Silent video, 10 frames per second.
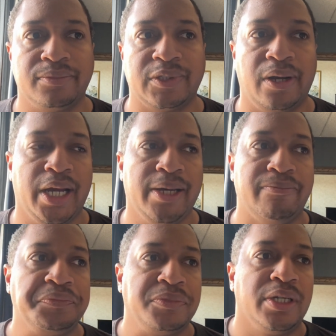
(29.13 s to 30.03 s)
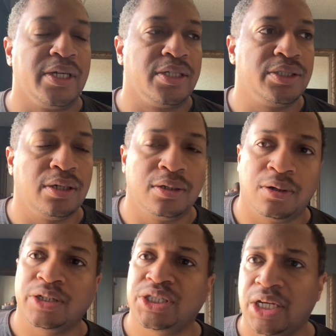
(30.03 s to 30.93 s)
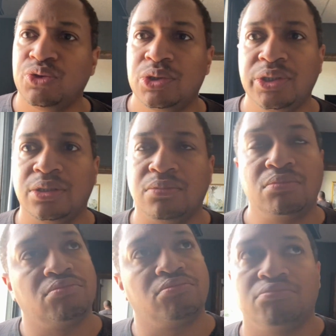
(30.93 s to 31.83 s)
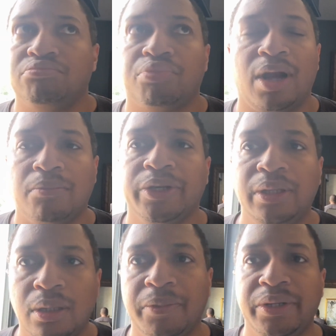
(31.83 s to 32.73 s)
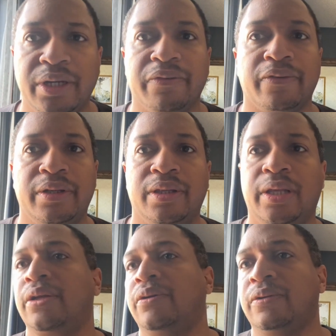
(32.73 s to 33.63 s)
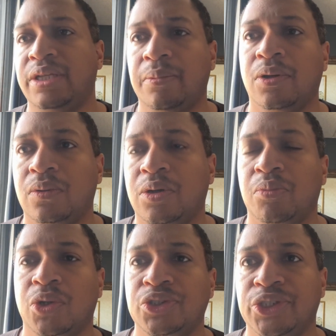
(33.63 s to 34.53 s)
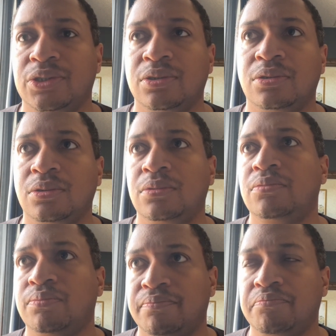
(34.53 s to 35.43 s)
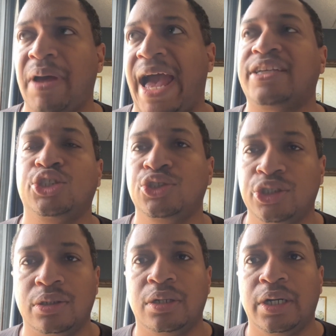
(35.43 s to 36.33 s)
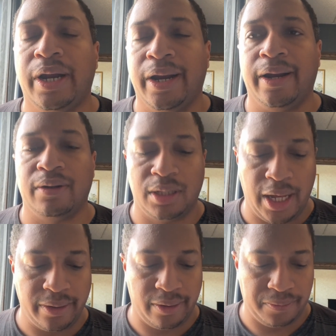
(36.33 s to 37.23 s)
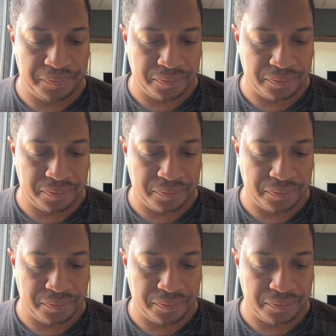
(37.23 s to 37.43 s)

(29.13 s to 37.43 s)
All right. So our schedule's probably a little bit different than your typical commercial passenger airliner.